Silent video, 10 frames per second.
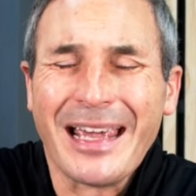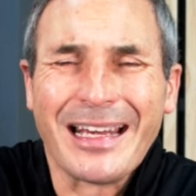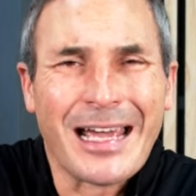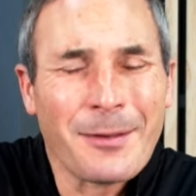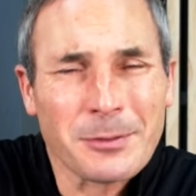And
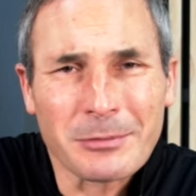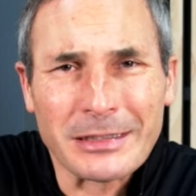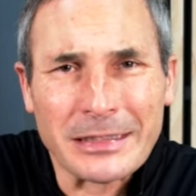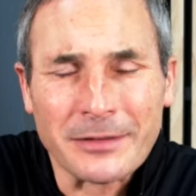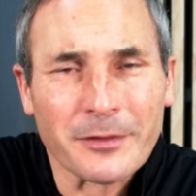I absolutely
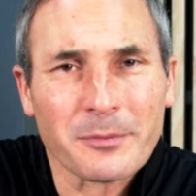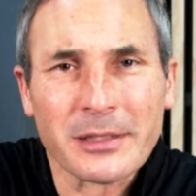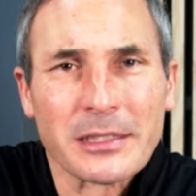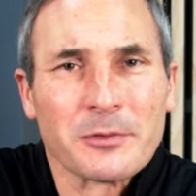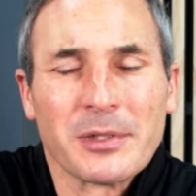love it
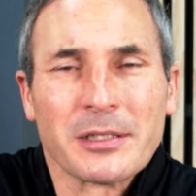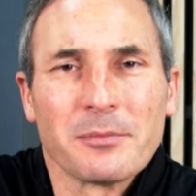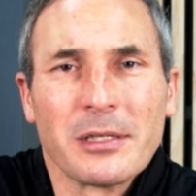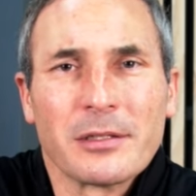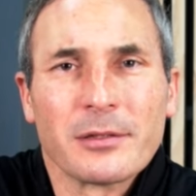because we get to
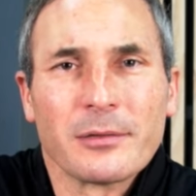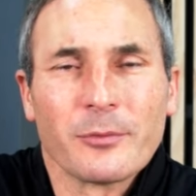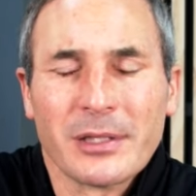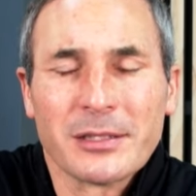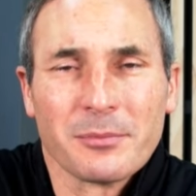
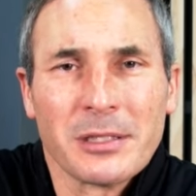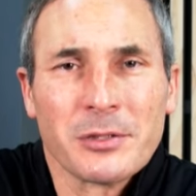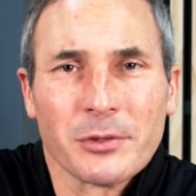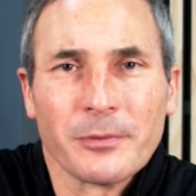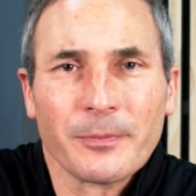
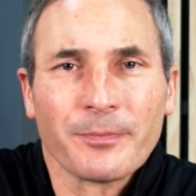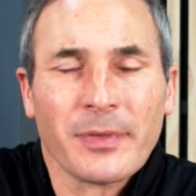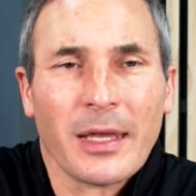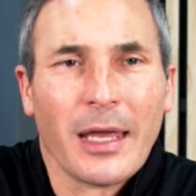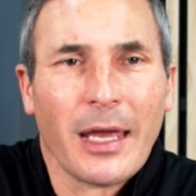meet you
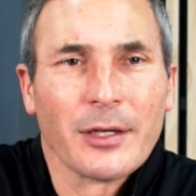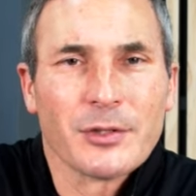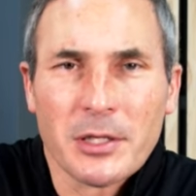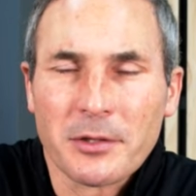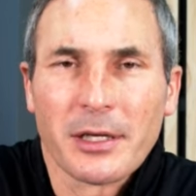and
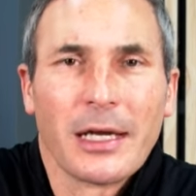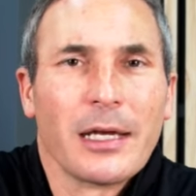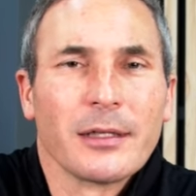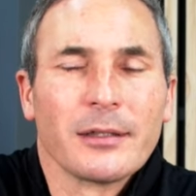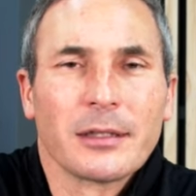shake your
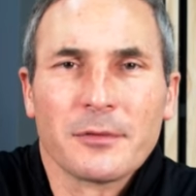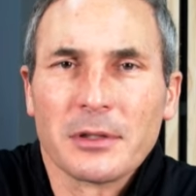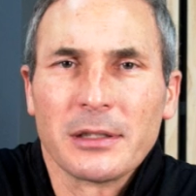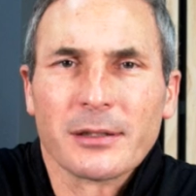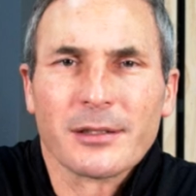hand and give you
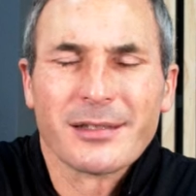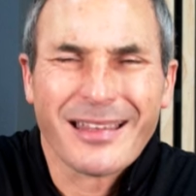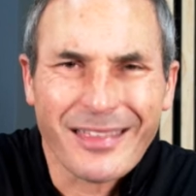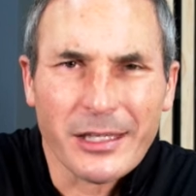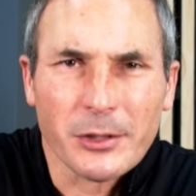a hug and
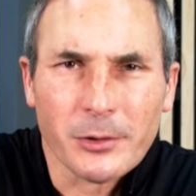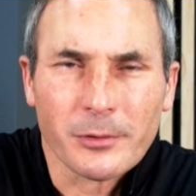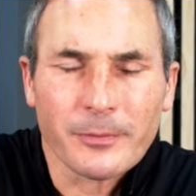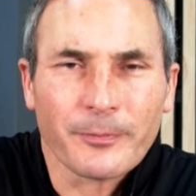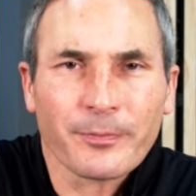say thank you.